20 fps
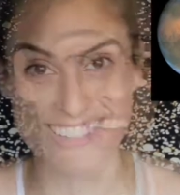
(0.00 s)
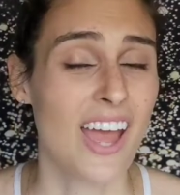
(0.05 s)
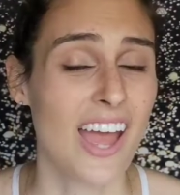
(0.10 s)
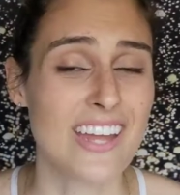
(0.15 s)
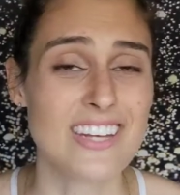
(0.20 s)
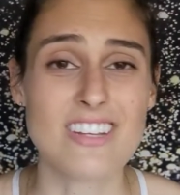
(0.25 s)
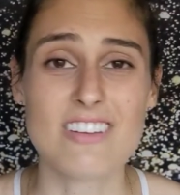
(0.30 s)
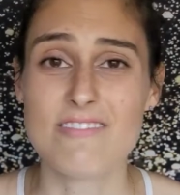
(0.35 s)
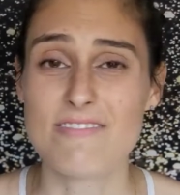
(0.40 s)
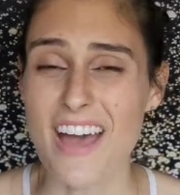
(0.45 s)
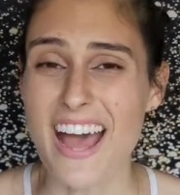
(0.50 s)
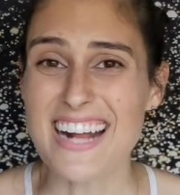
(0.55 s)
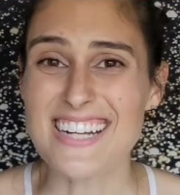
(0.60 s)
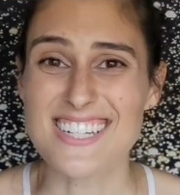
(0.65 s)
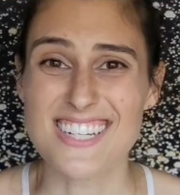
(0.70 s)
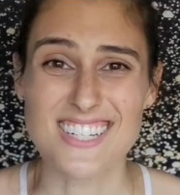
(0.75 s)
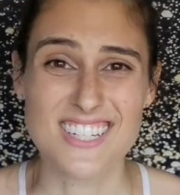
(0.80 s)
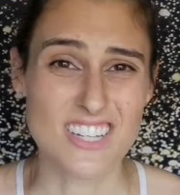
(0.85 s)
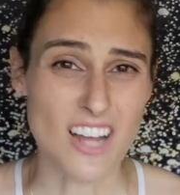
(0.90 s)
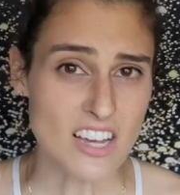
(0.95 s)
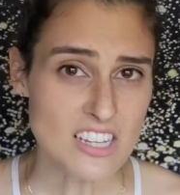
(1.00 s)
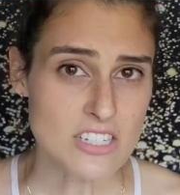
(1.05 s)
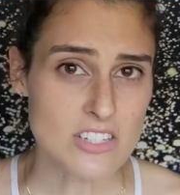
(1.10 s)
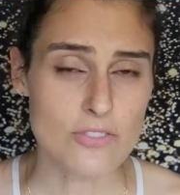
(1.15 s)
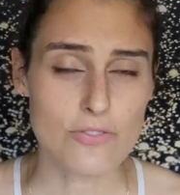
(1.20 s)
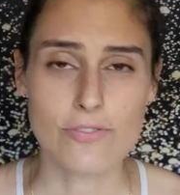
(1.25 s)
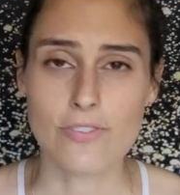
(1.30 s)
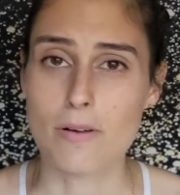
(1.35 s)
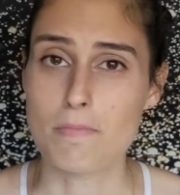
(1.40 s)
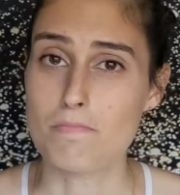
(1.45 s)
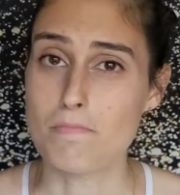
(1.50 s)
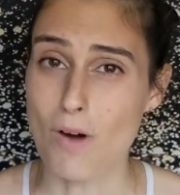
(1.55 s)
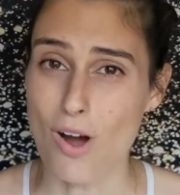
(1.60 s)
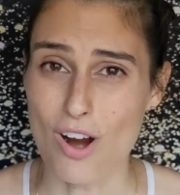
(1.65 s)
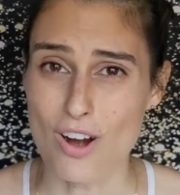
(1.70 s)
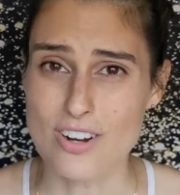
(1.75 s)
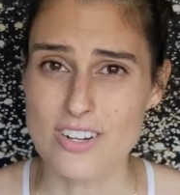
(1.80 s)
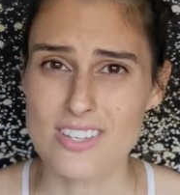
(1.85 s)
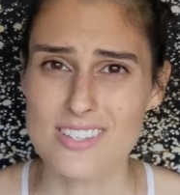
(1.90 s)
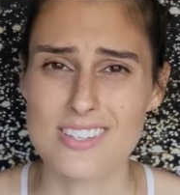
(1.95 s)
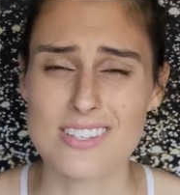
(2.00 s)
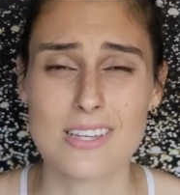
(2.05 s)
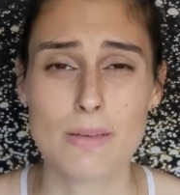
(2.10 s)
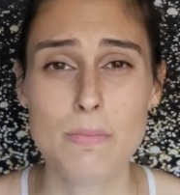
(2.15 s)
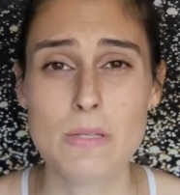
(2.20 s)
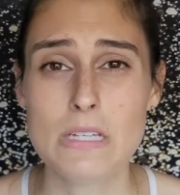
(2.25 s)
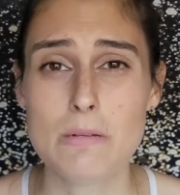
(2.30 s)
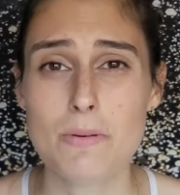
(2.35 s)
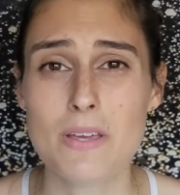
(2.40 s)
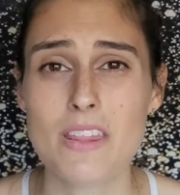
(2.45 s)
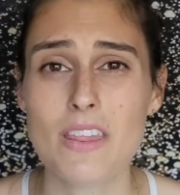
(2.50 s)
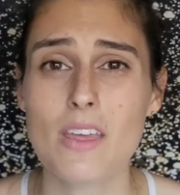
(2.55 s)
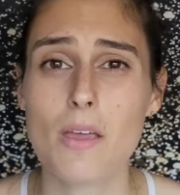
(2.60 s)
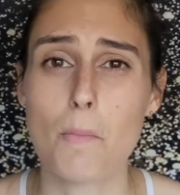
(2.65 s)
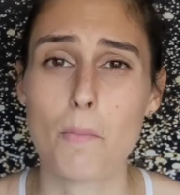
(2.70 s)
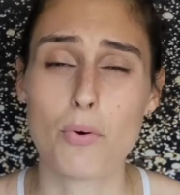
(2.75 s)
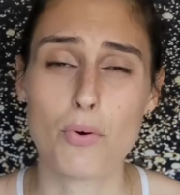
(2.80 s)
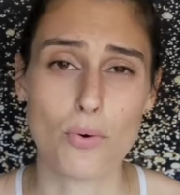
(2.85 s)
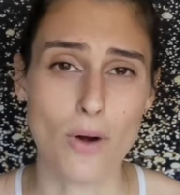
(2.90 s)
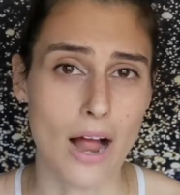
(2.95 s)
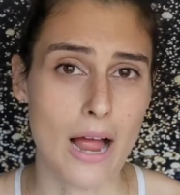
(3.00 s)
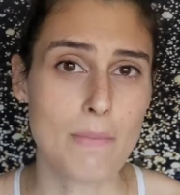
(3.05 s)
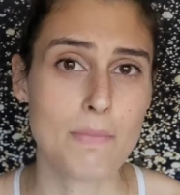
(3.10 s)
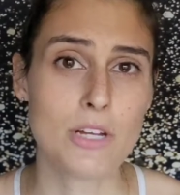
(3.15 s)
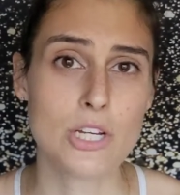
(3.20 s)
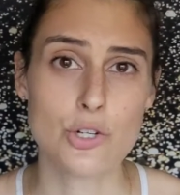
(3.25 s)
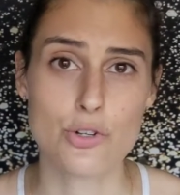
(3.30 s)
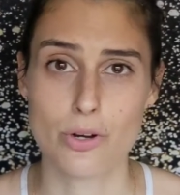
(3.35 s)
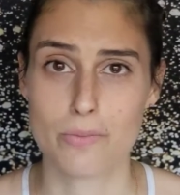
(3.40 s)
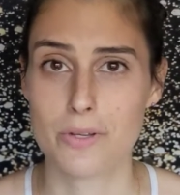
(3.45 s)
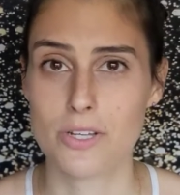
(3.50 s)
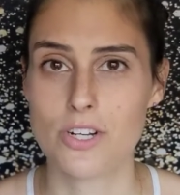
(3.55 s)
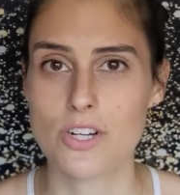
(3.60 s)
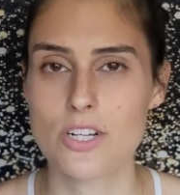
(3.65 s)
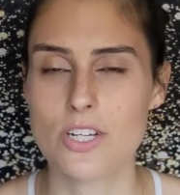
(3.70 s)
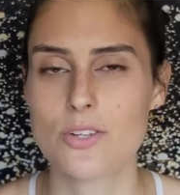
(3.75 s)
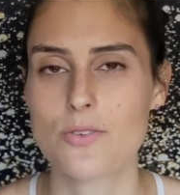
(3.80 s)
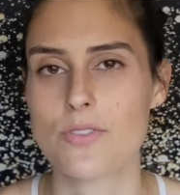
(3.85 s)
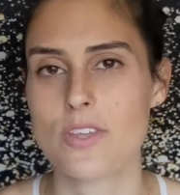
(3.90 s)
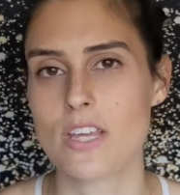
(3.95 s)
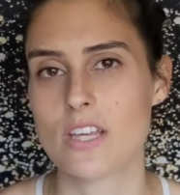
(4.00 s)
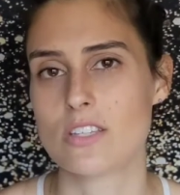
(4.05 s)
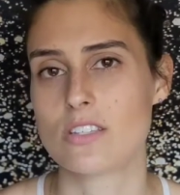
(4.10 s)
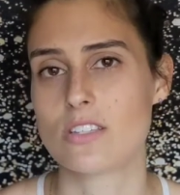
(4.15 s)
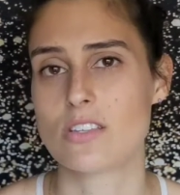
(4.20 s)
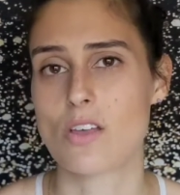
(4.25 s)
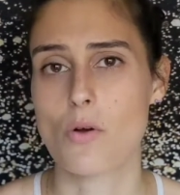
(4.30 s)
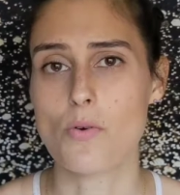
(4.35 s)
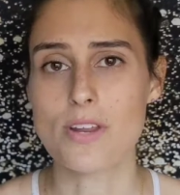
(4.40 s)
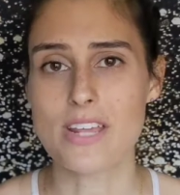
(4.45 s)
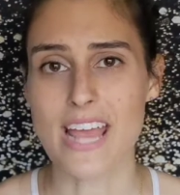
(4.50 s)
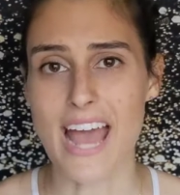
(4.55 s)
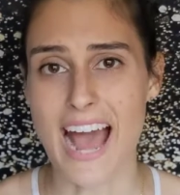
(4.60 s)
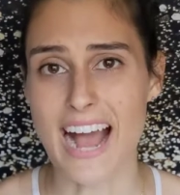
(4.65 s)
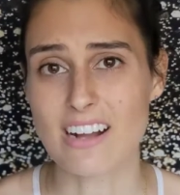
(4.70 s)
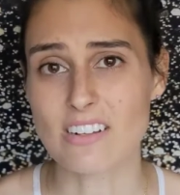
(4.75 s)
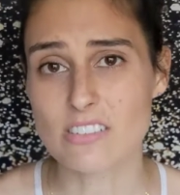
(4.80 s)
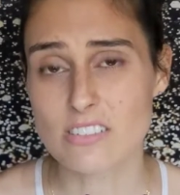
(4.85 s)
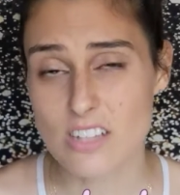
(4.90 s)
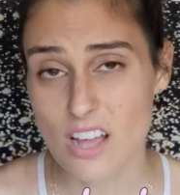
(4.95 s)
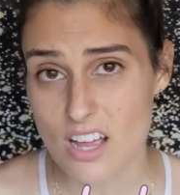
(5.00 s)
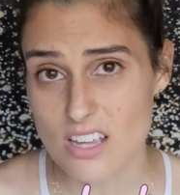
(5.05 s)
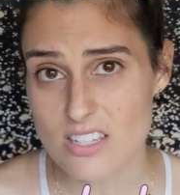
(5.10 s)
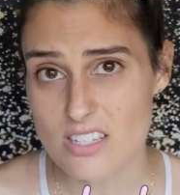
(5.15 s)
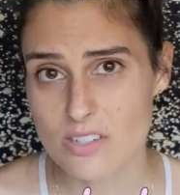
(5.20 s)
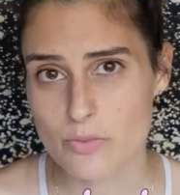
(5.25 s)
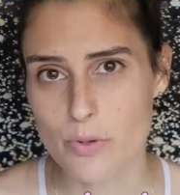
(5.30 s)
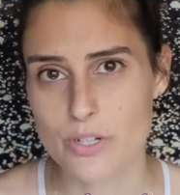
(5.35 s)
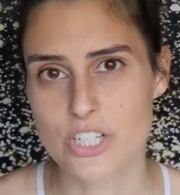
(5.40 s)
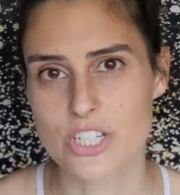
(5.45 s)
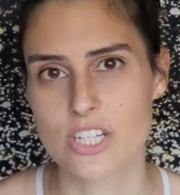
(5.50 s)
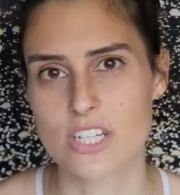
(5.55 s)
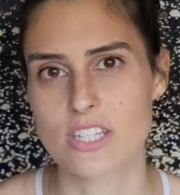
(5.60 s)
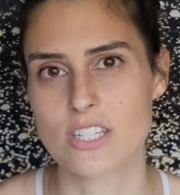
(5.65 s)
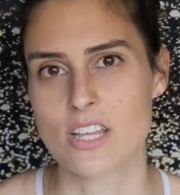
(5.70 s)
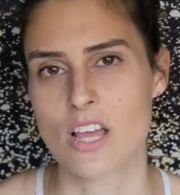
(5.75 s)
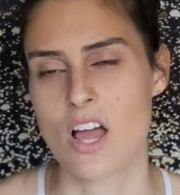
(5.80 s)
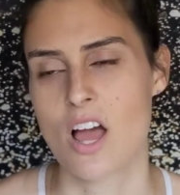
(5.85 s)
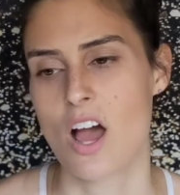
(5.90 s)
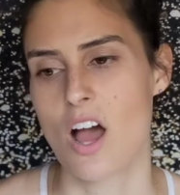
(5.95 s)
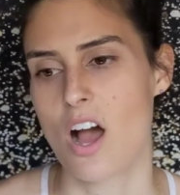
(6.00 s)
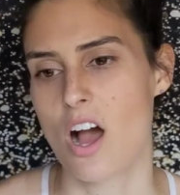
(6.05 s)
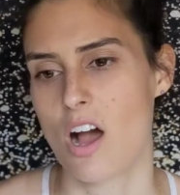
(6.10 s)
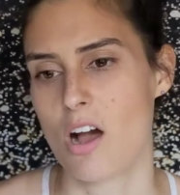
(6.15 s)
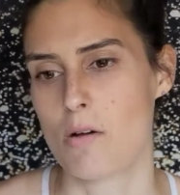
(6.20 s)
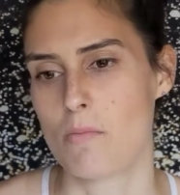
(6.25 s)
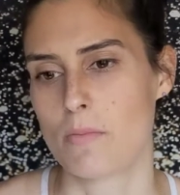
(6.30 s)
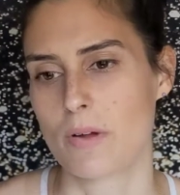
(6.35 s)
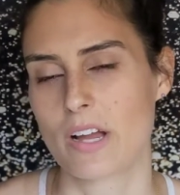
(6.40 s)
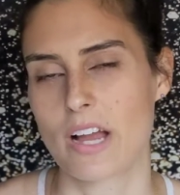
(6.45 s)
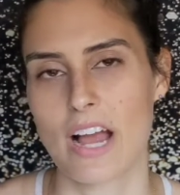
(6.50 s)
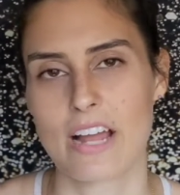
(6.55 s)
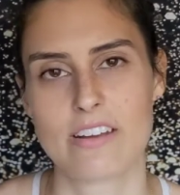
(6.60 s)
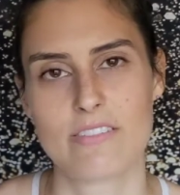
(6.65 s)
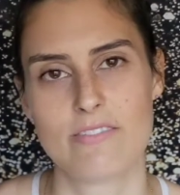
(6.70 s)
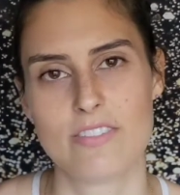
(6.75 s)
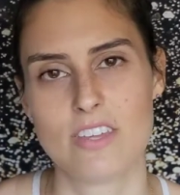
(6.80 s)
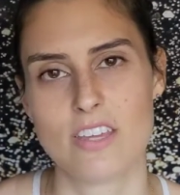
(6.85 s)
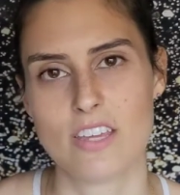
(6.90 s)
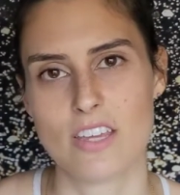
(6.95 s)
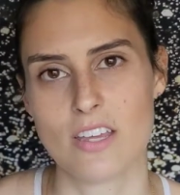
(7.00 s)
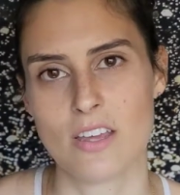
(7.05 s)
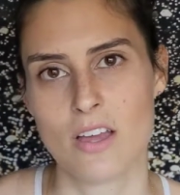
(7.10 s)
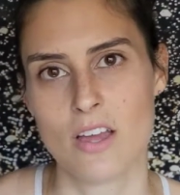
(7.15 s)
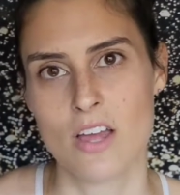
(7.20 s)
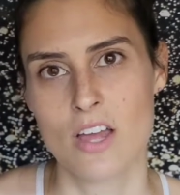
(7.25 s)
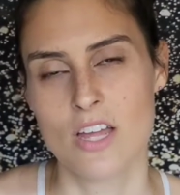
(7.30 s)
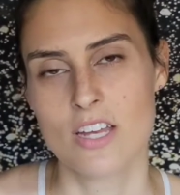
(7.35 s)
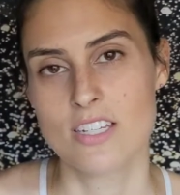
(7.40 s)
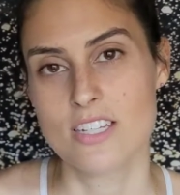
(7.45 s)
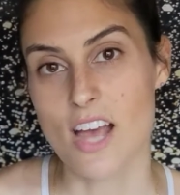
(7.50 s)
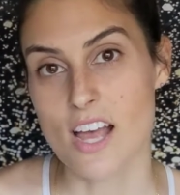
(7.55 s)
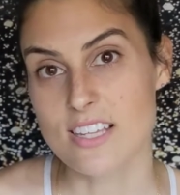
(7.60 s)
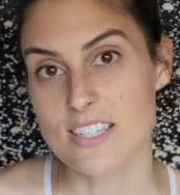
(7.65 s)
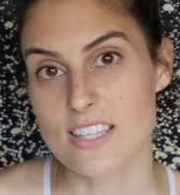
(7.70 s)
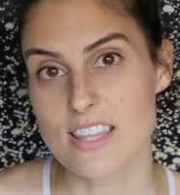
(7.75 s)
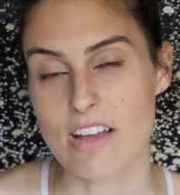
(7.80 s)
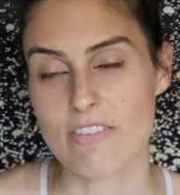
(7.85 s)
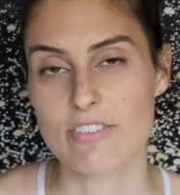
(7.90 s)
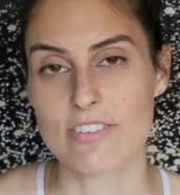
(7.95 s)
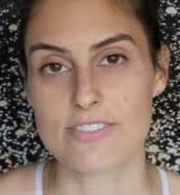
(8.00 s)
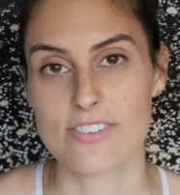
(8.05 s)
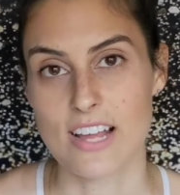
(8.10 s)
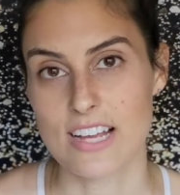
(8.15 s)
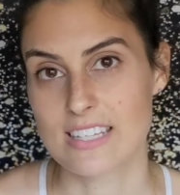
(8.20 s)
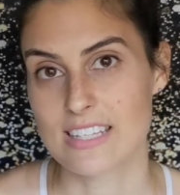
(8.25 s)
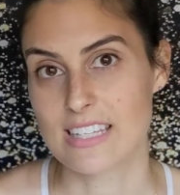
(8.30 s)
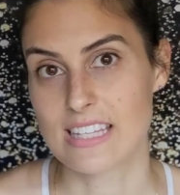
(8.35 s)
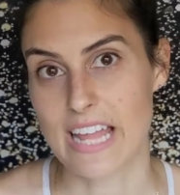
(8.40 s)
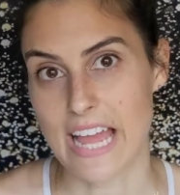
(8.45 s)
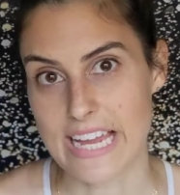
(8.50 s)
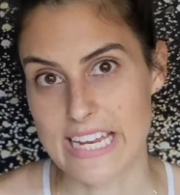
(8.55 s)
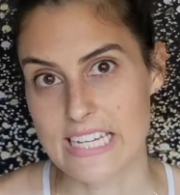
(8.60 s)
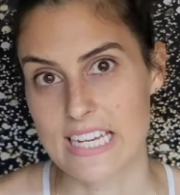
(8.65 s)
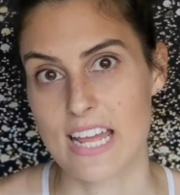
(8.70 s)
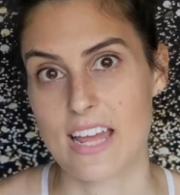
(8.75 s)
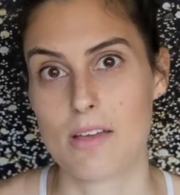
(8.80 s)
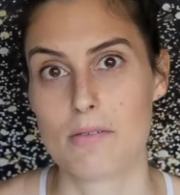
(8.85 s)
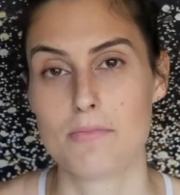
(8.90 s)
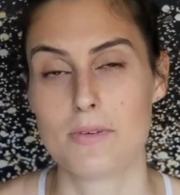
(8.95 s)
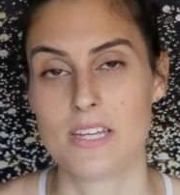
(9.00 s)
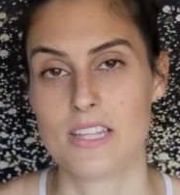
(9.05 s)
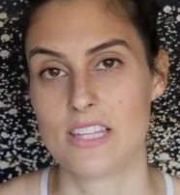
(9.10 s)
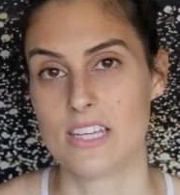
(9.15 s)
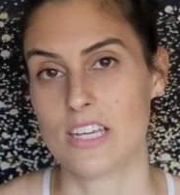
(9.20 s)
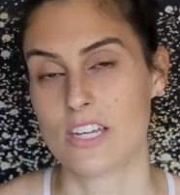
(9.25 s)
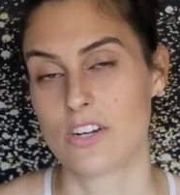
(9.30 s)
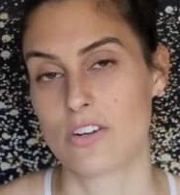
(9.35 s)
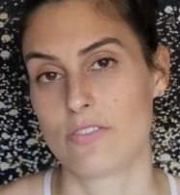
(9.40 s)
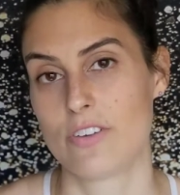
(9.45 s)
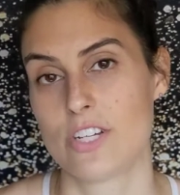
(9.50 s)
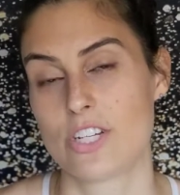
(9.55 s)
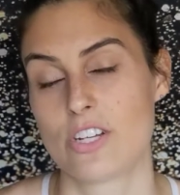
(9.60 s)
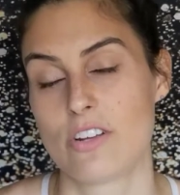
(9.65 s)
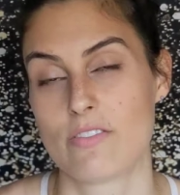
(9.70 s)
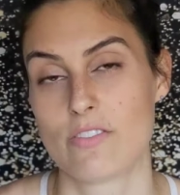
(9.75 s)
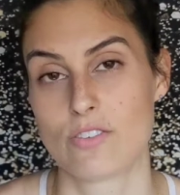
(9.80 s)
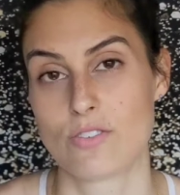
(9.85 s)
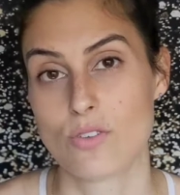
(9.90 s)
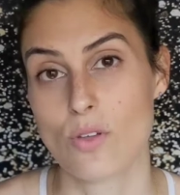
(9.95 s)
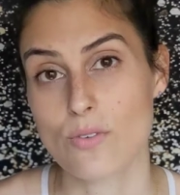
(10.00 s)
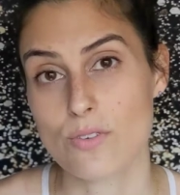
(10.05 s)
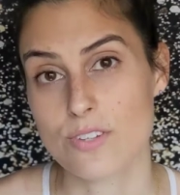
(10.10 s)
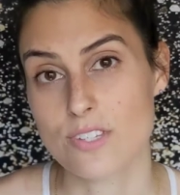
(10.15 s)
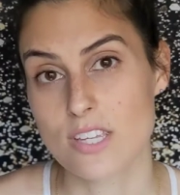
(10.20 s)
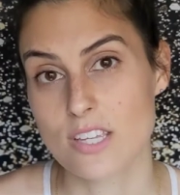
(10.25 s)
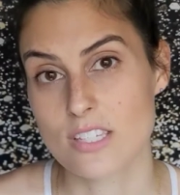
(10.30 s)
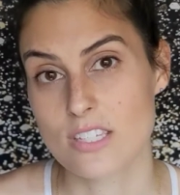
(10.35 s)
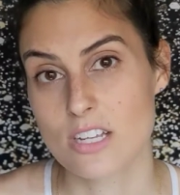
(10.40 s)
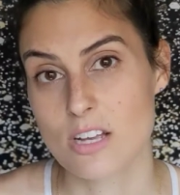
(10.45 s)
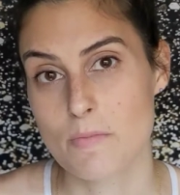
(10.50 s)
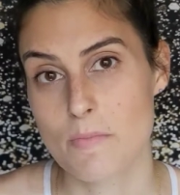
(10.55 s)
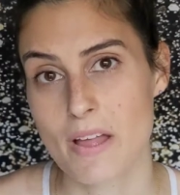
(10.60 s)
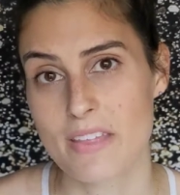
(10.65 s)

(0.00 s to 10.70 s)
And in fact, dust from Mars seems to be the prime contributor to the zodiacal dust, which is kind of the dust that reflects light in the inner region of the solar system.